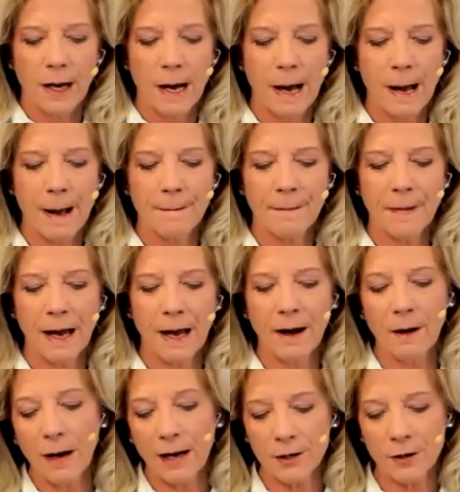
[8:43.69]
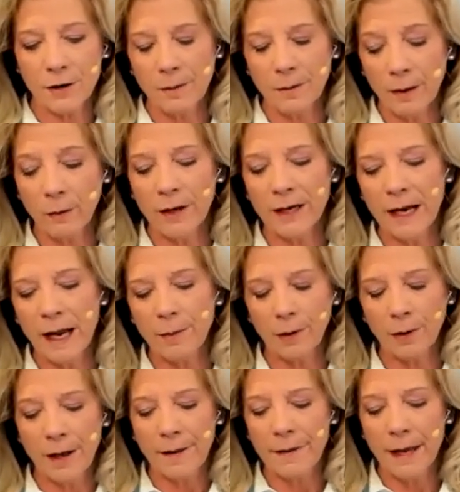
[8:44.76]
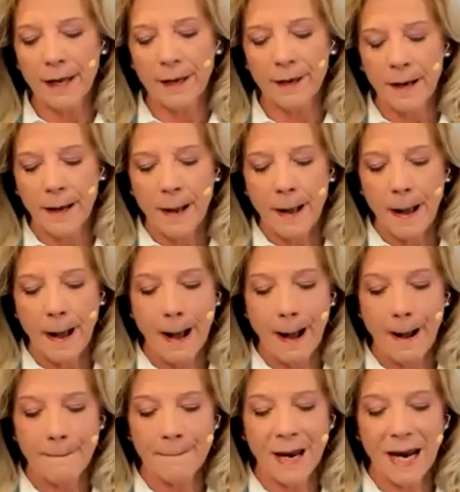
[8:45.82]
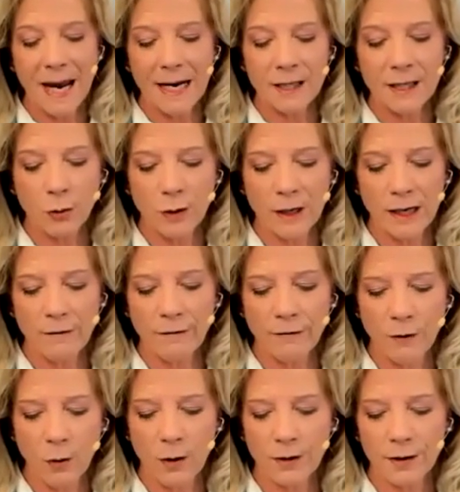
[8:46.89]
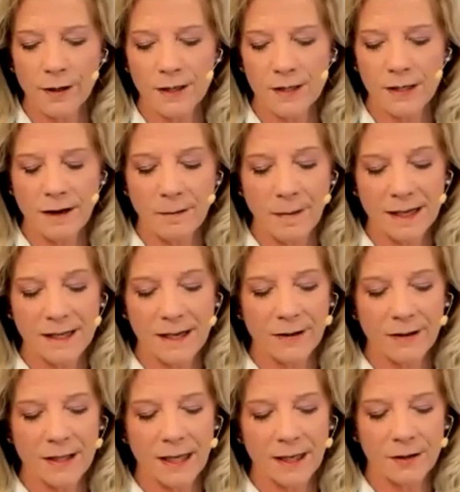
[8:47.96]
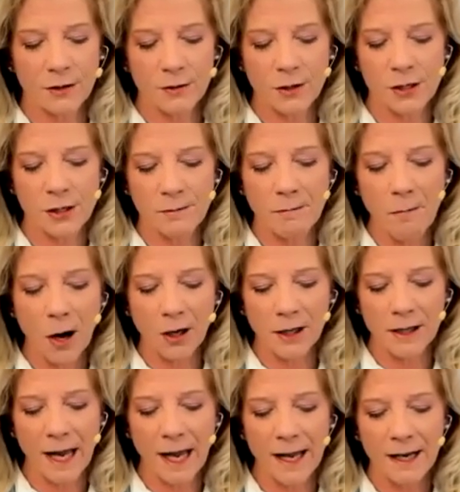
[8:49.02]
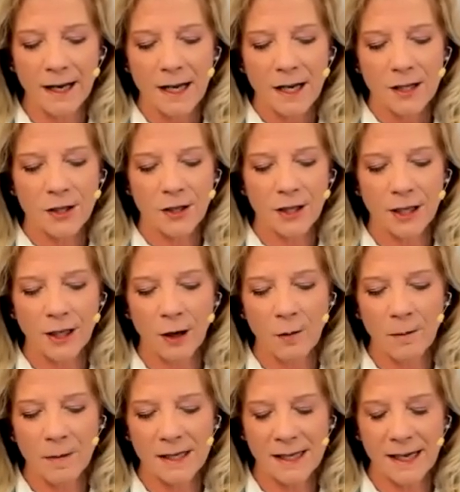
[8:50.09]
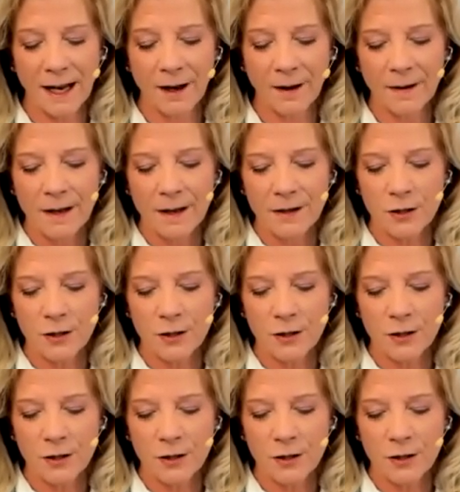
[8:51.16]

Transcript: Um, actually, there'll be one in April, and then uh, May 24th instead of May 17th. So just mark that so that you don't miss out.